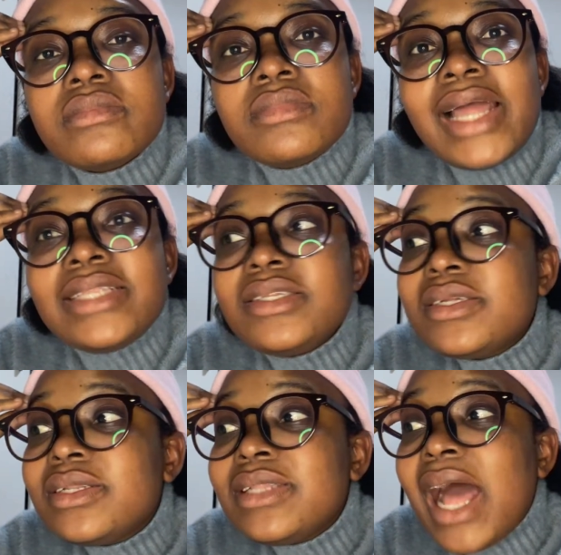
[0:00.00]
that
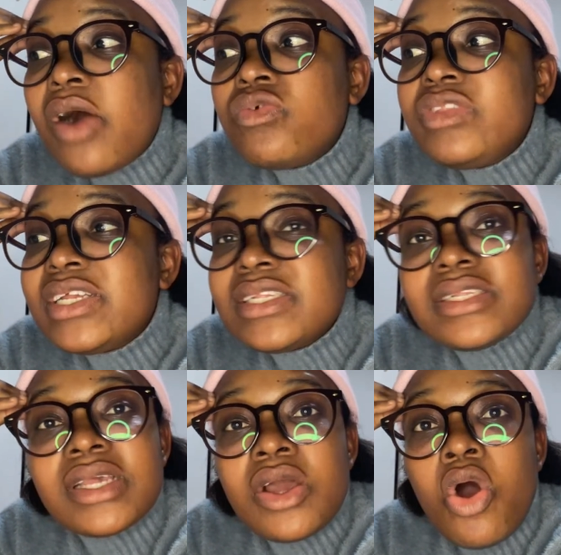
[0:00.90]
now this
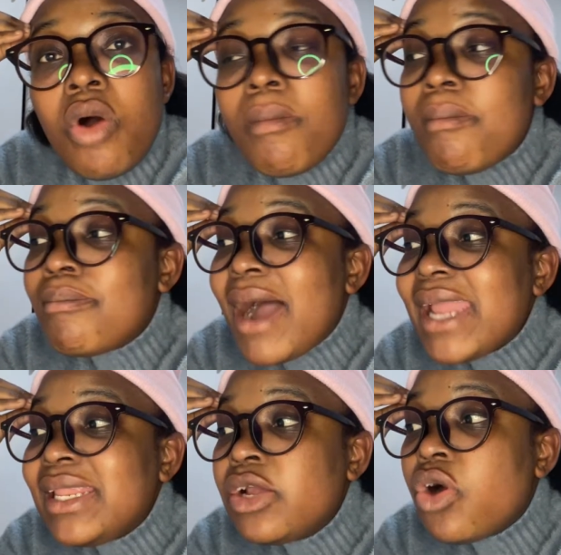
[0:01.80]

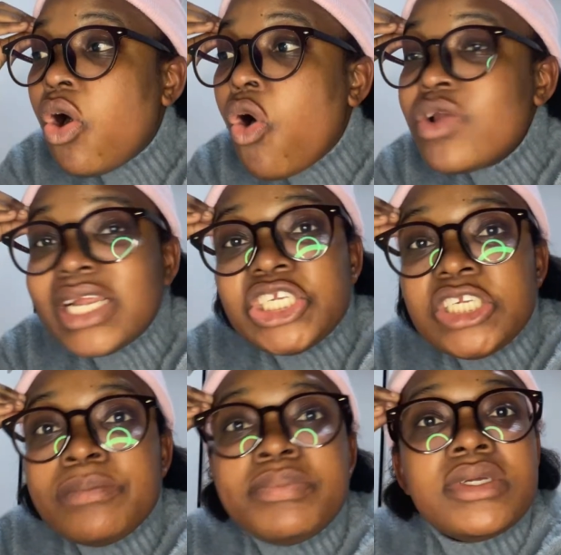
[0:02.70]
mining
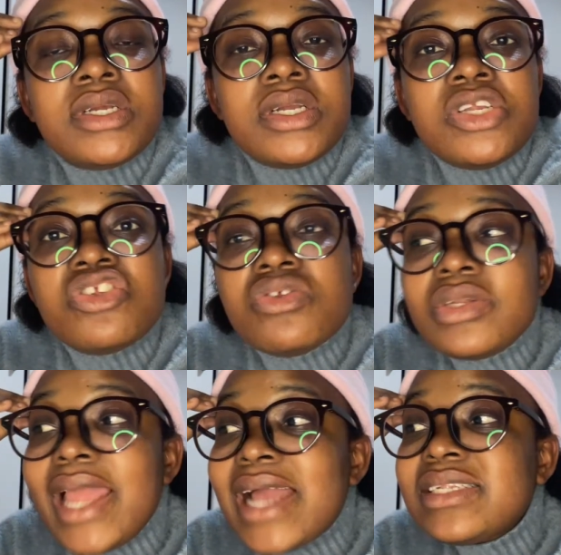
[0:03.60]
ownership is
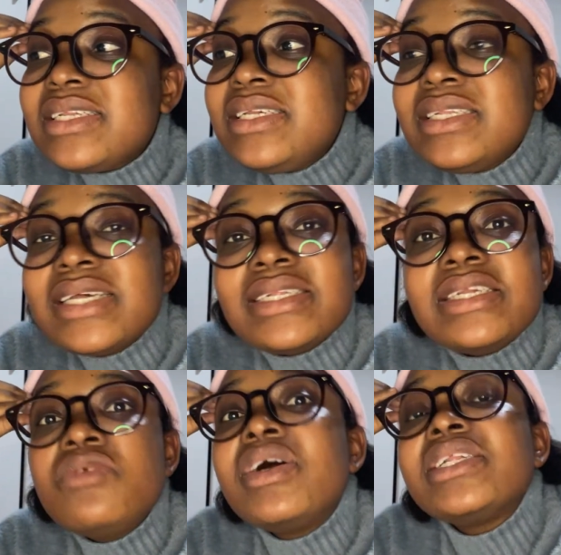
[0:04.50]
not as easy as
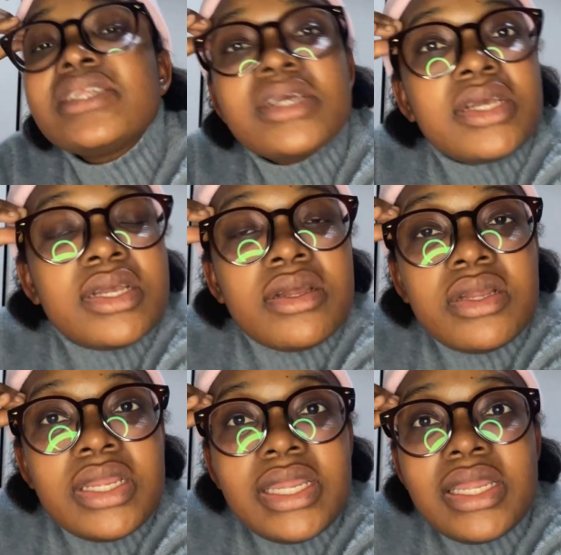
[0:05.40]
it was
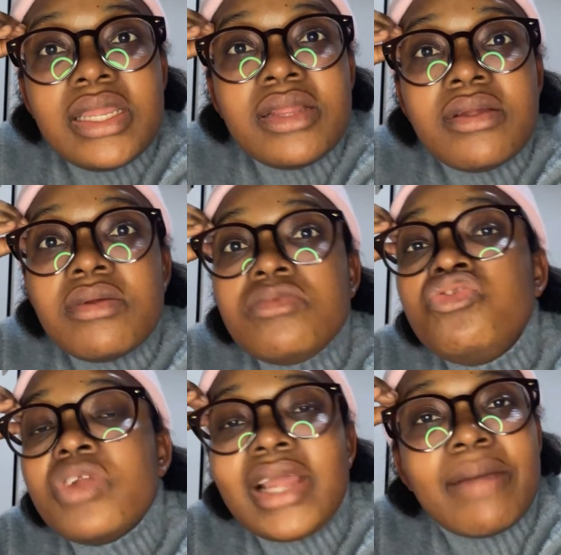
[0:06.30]

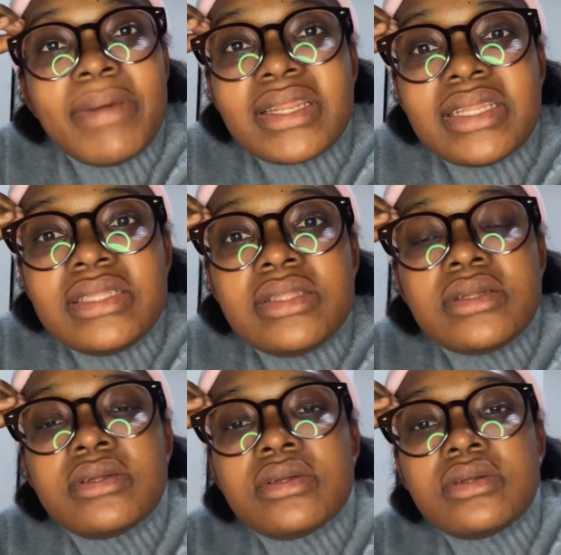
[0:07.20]
during apartheid.
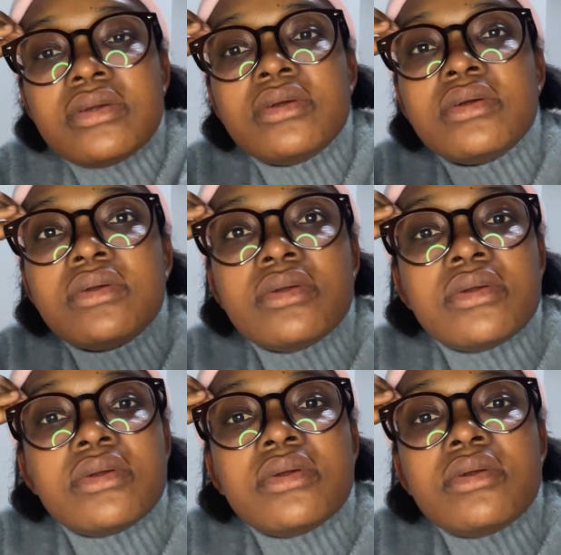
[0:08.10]

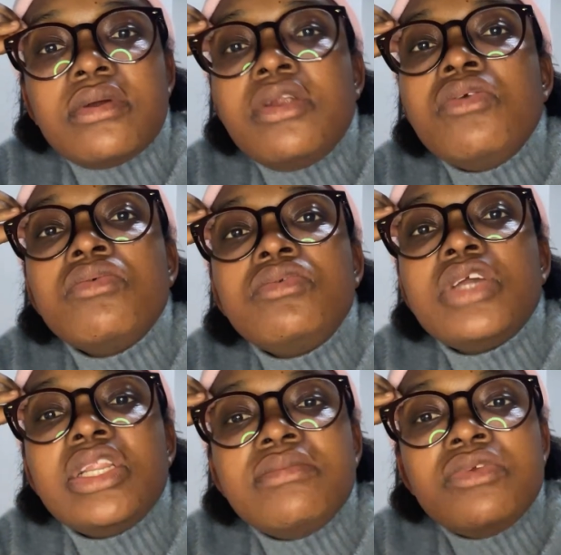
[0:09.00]
And you
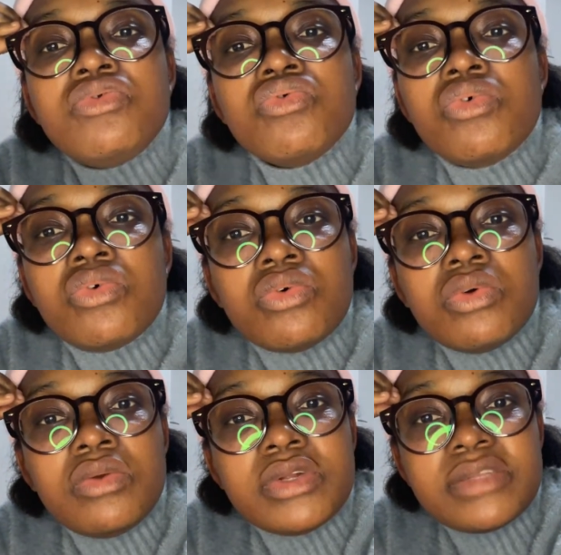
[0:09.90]
telling me to go
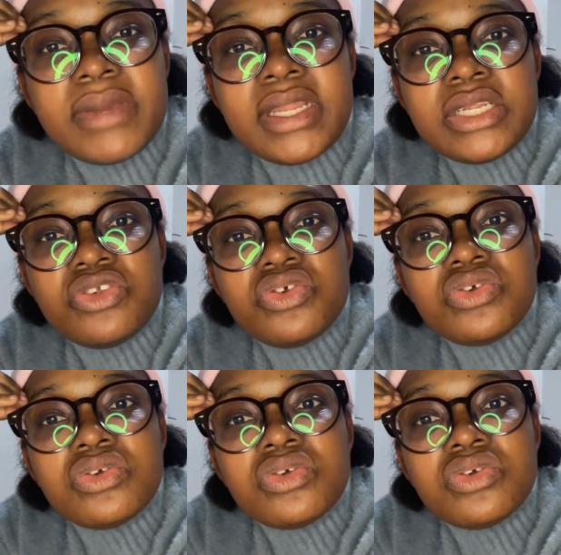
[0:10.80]
and waste my energy.